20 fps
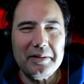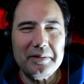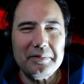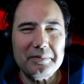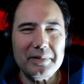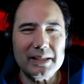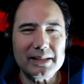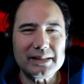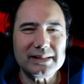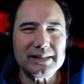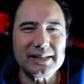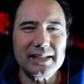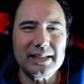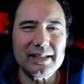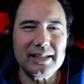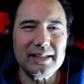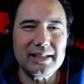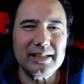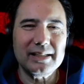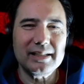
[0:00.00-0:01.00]
But
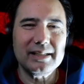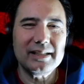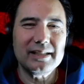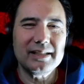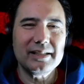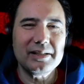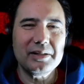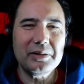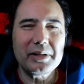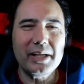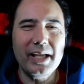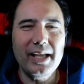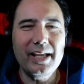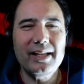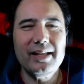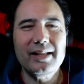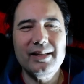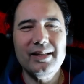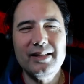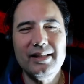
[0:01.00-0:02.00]

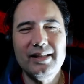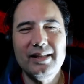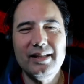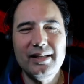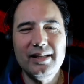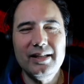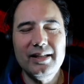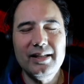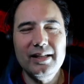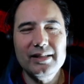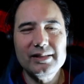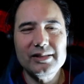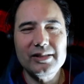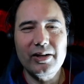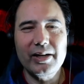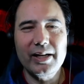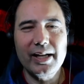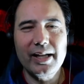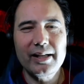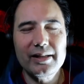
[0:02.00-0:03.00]
okay,
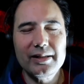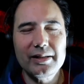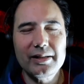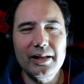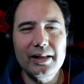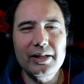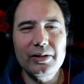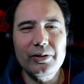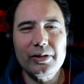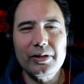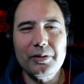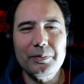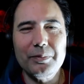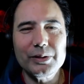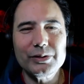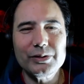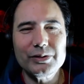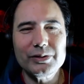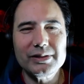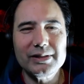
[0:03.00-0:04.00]
sorry, a little
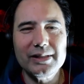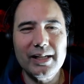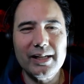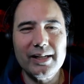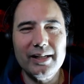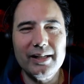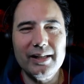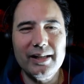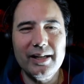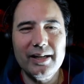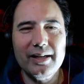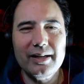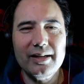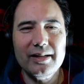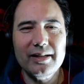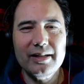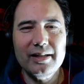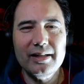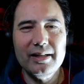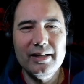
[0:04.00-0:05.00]
commercial snuck in there
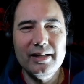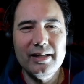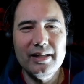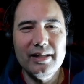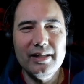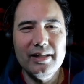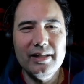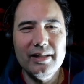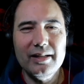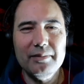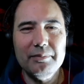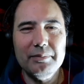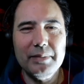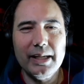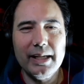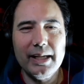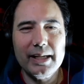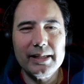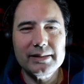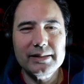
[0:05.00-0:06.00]
by
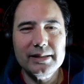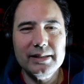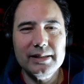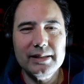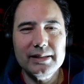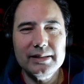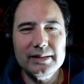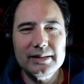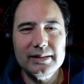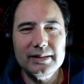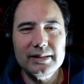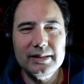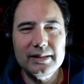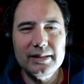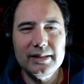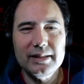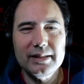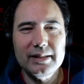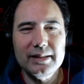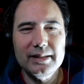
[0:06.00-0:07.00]
accident.
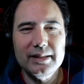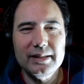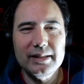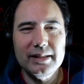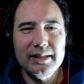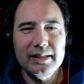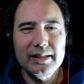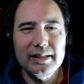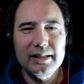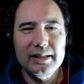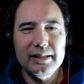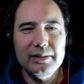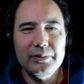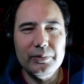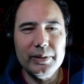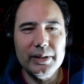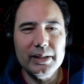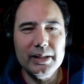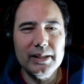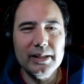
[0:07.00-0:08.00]

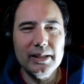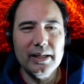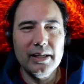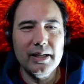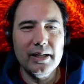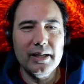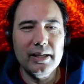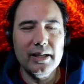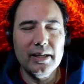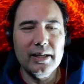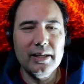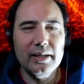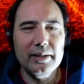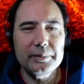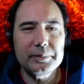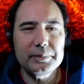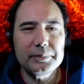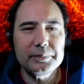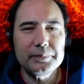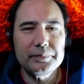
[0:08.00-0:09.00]
We
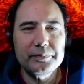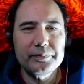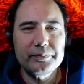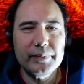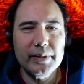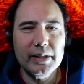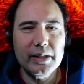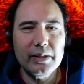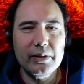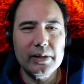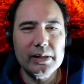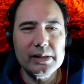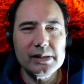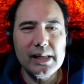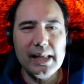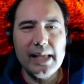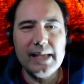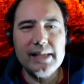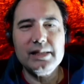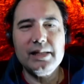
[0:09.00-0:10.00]
this
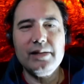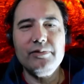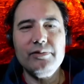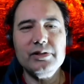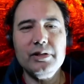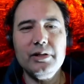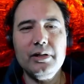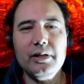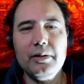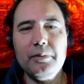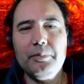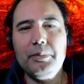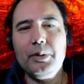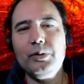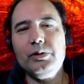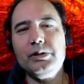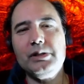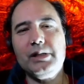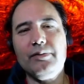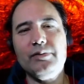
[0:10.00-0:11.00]
last level is a
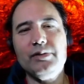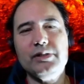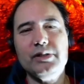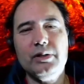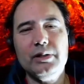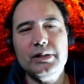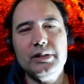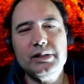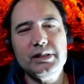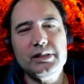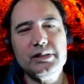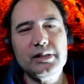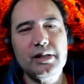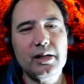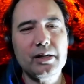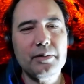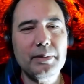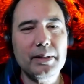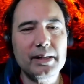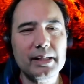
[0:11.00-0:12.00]
bonus level, so let's just talk
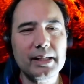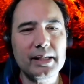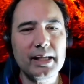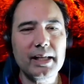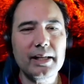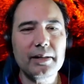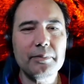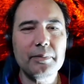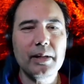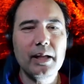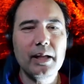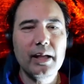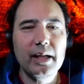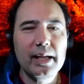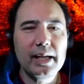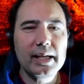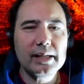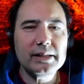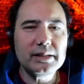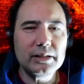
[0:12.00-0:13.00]
about the game.
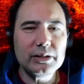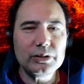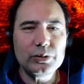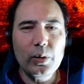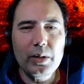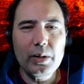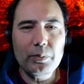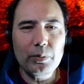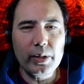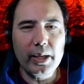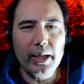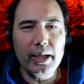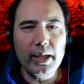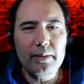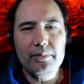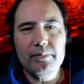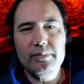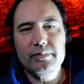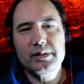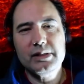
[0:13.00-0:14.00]
It's an enjoyable
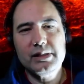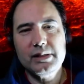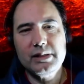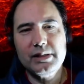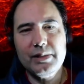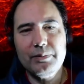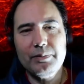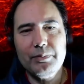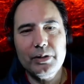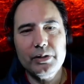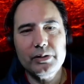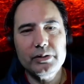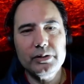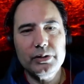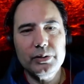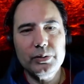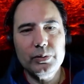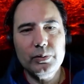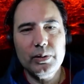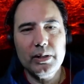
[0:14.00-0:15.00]
game, similar
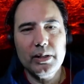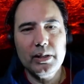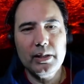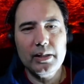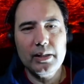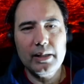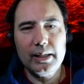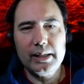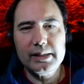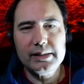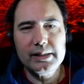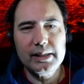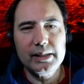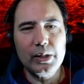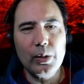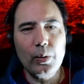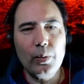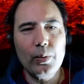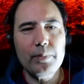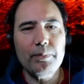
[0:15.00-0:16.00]
to like I said,
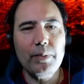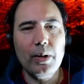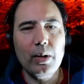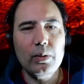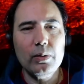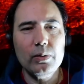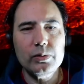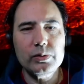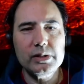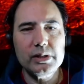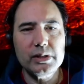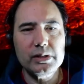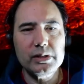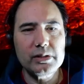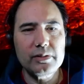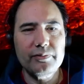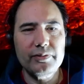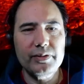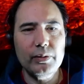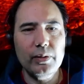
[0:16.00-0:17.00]
going balls. There's a
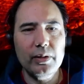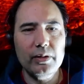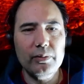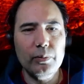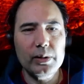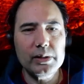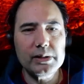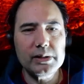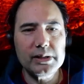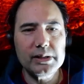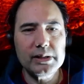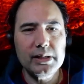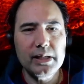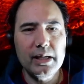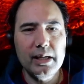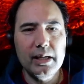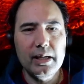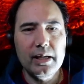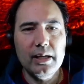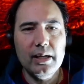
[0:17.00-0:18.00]
few other ones
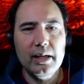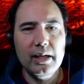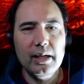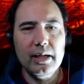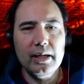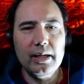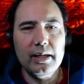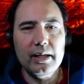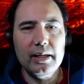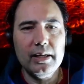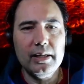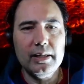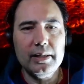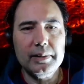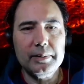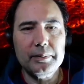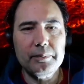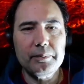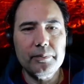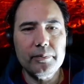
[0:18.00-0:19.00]

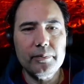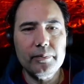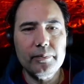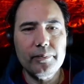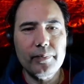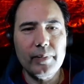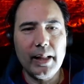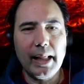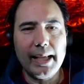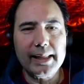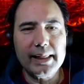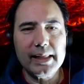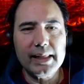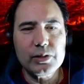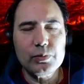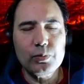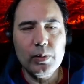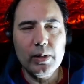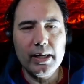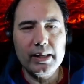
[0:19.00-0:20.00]
like this
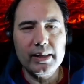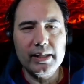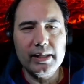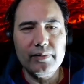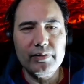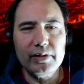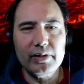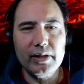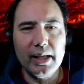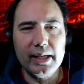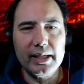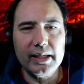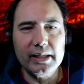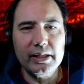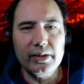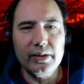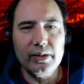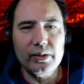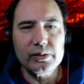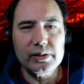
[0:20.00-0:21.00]
one. I think if you like any
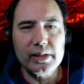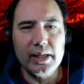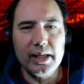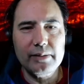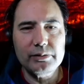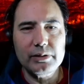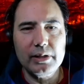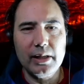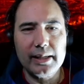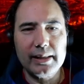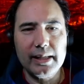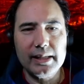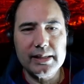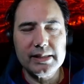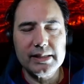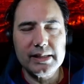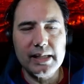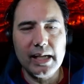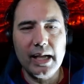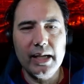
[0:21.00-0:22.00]
of those games, you like that
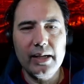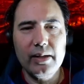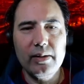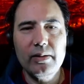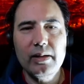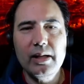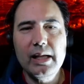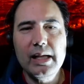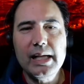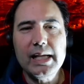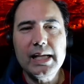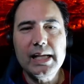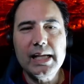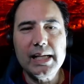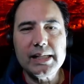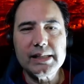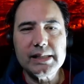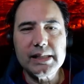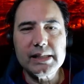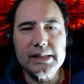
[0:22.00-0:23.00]
style.
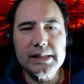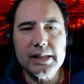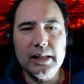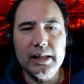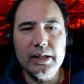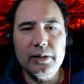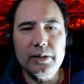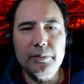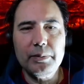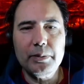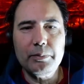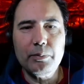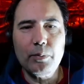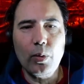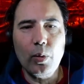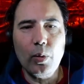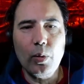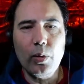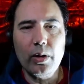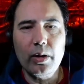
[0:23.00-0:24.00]
It's just a little bit
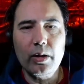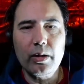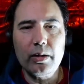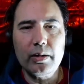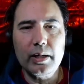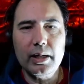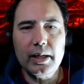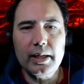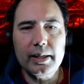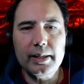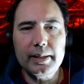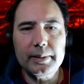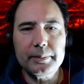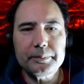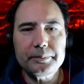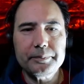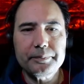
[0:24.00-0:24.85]
more